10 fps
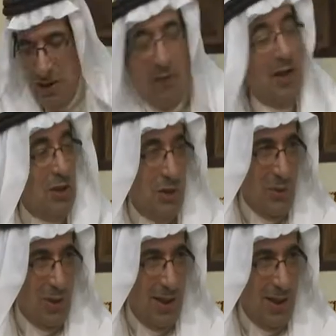a funny
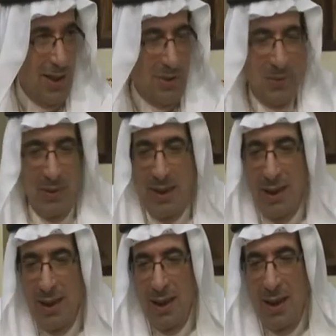story, actually.
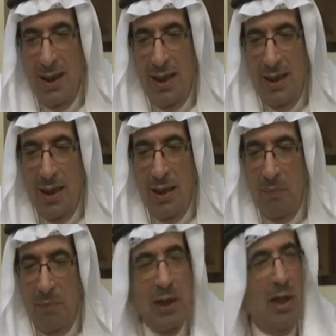Yeah,
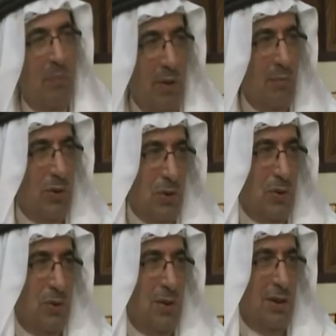being a
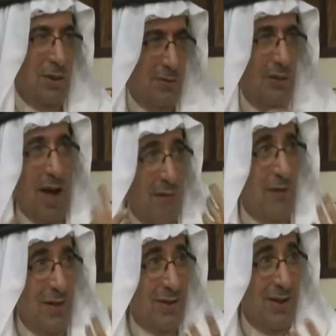premature, it's very
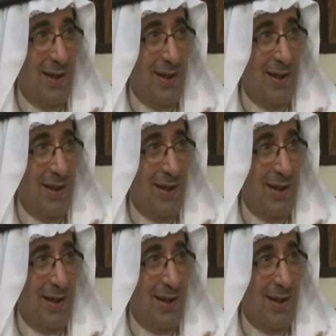obvious, right?